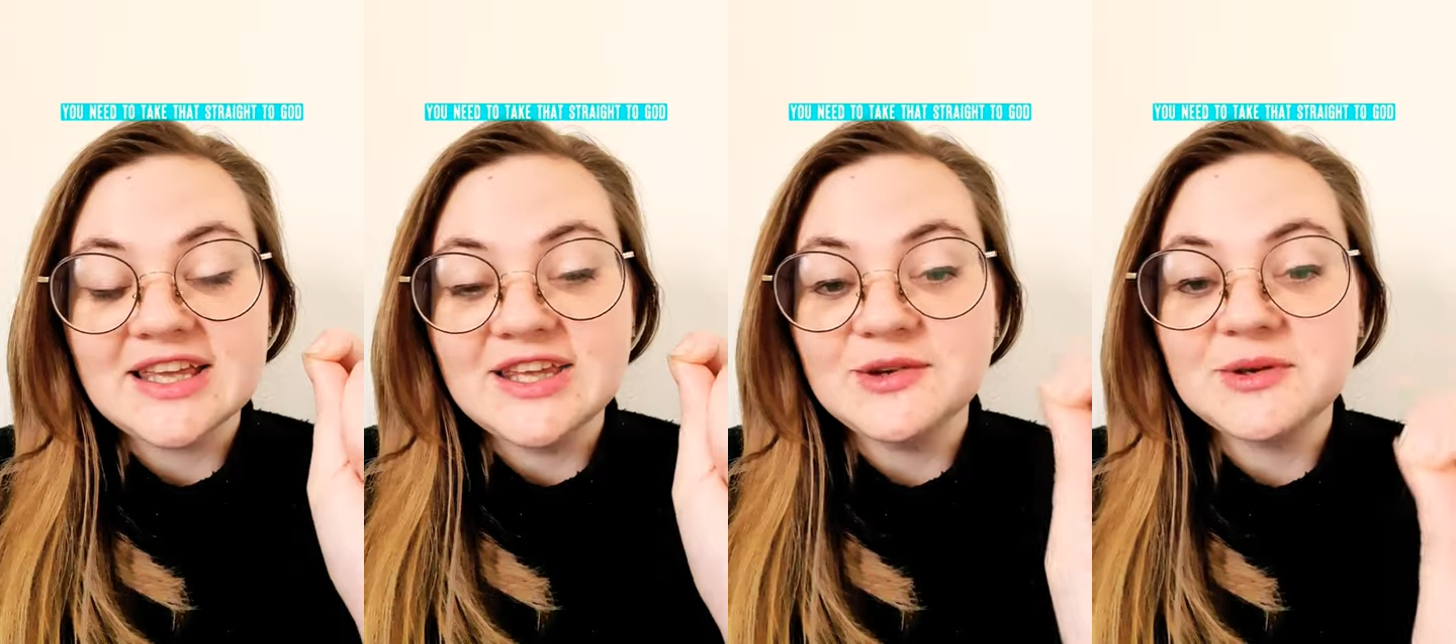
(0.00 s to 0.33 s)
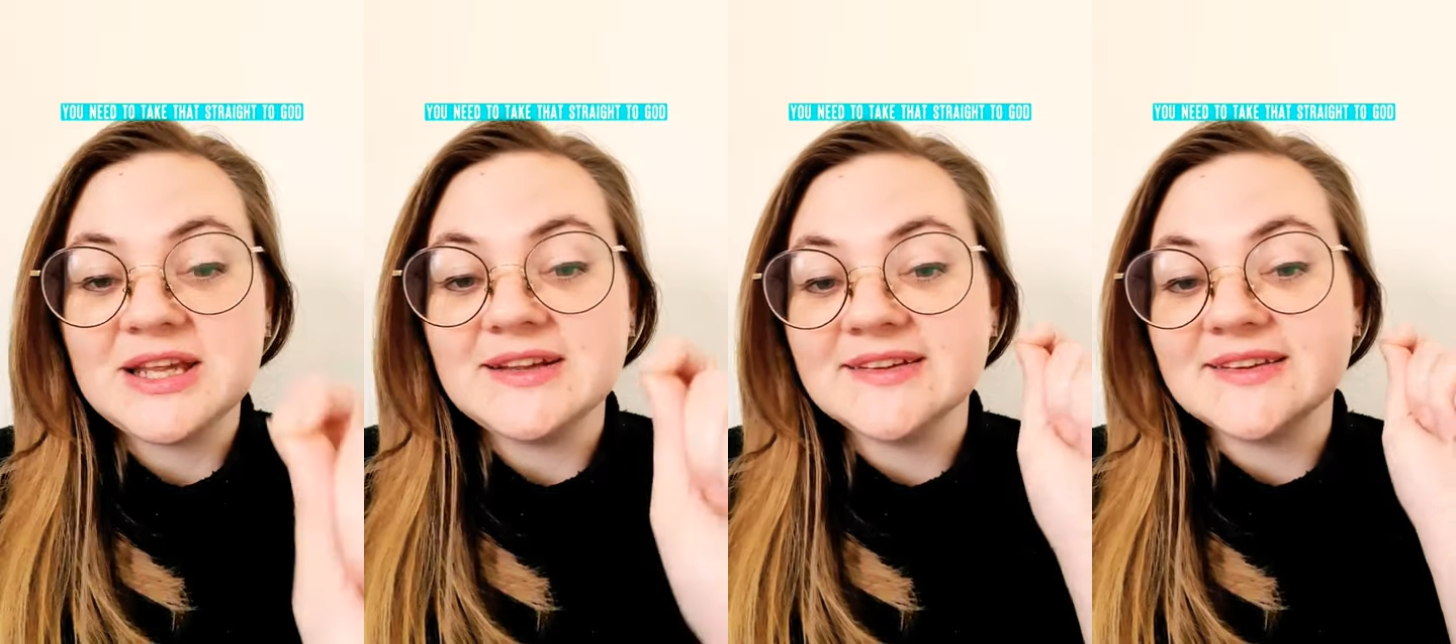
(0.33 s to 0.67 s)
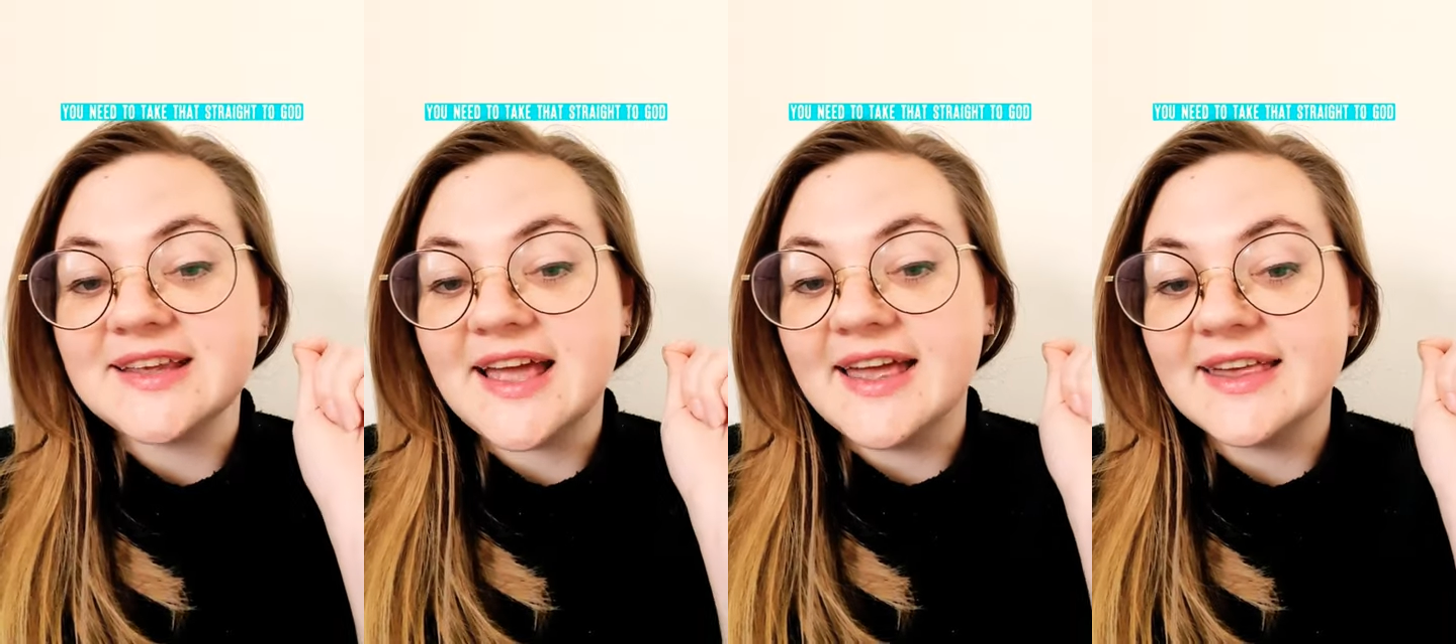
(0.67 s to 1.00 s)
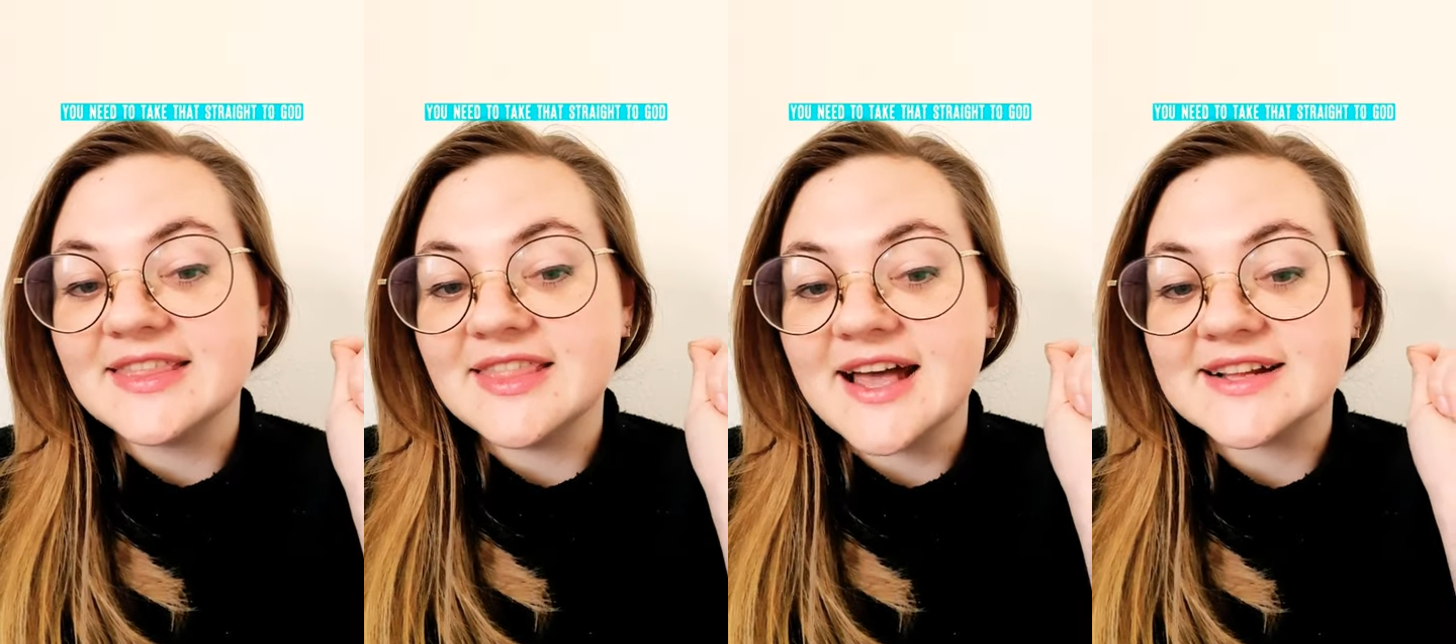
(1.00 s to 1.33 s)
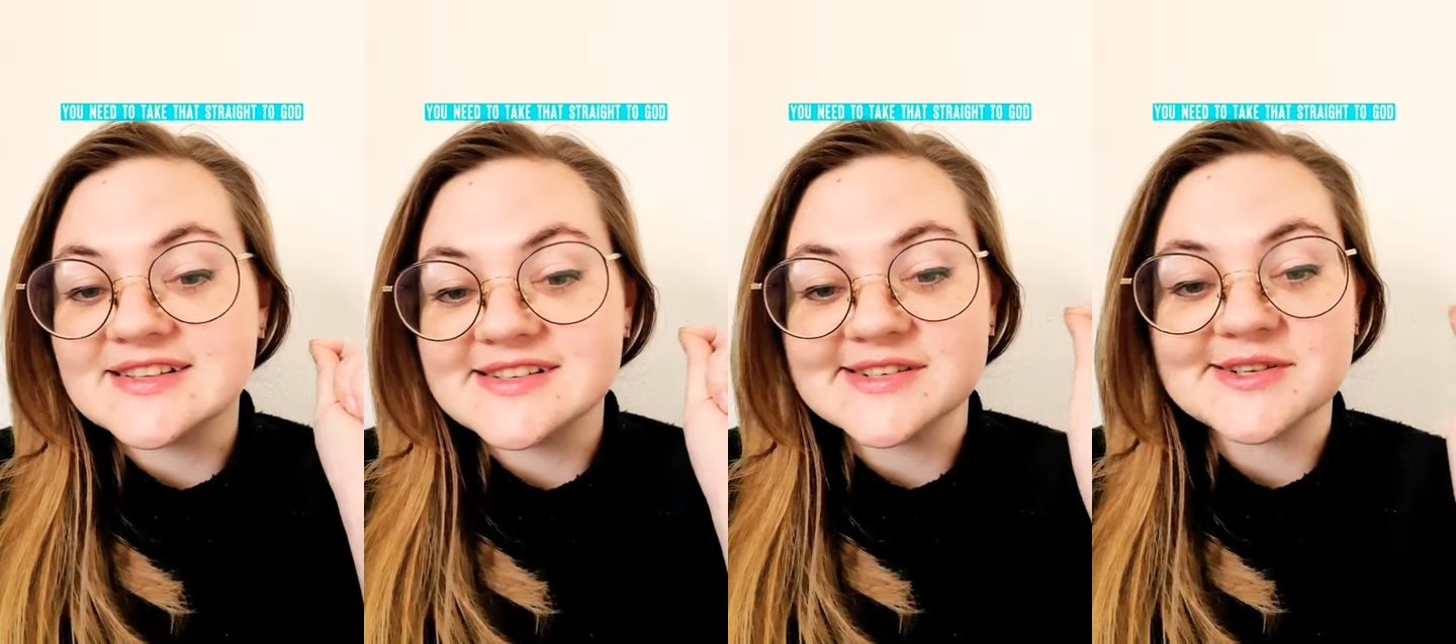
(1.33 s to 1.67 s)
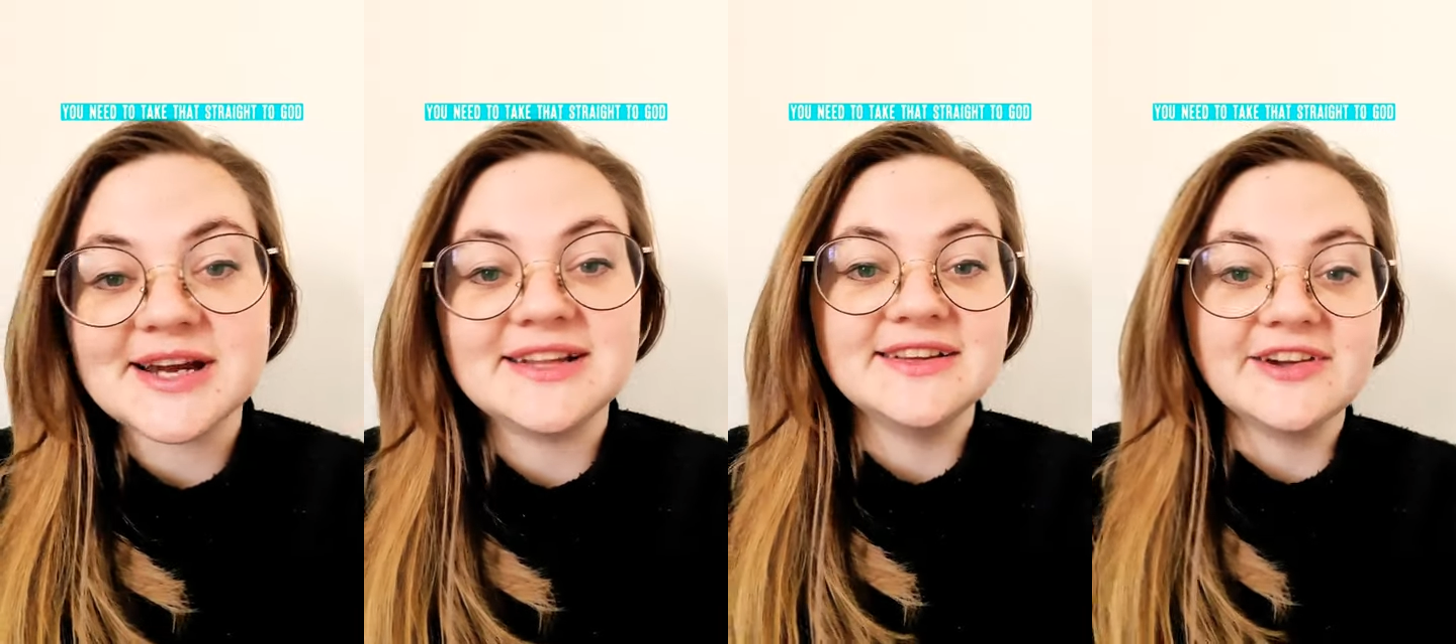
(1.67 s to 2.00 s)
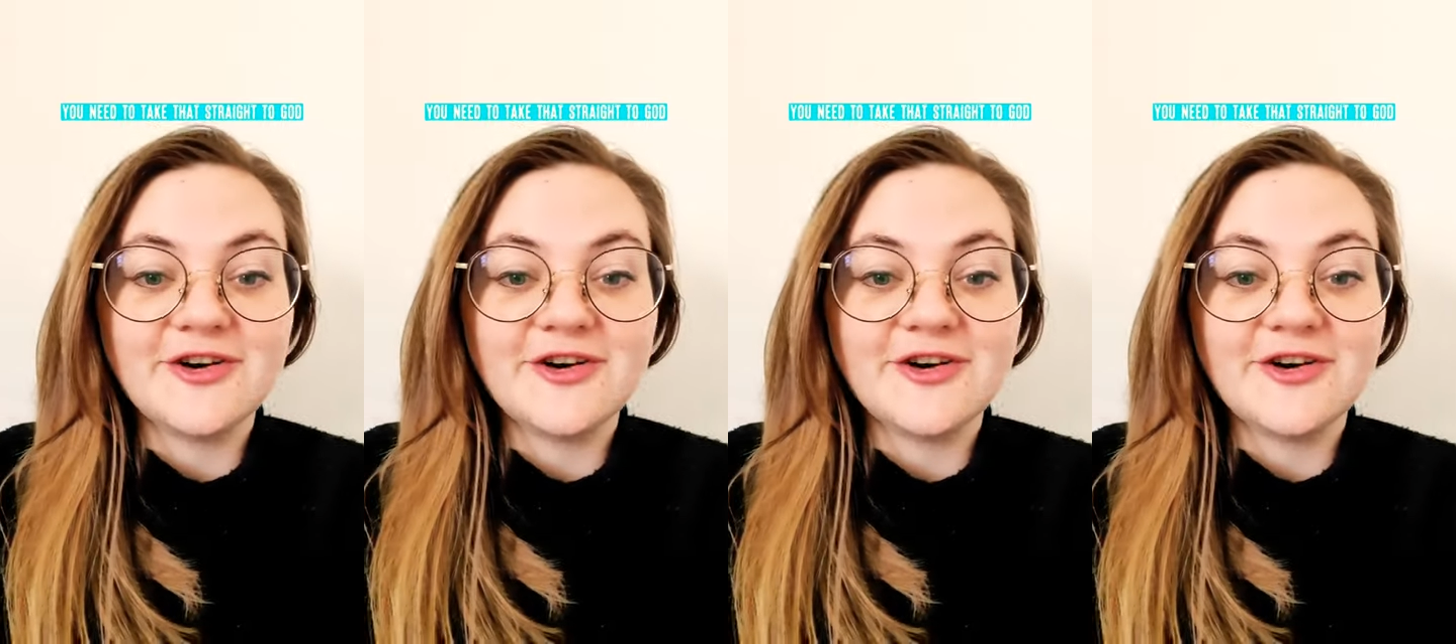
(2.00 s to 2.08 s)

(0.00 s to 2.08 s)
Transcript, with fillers: you need to take that straight to